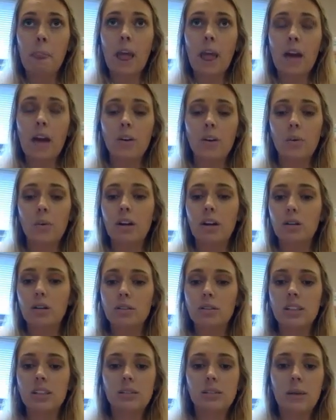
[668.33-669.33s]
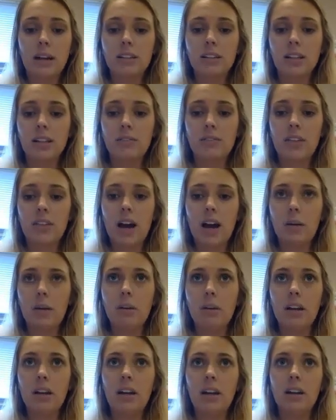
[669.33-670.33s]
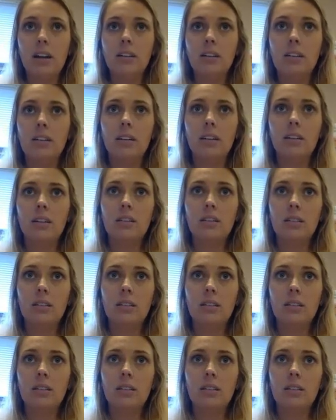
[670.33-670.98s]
Everyone knows what's expected of them, and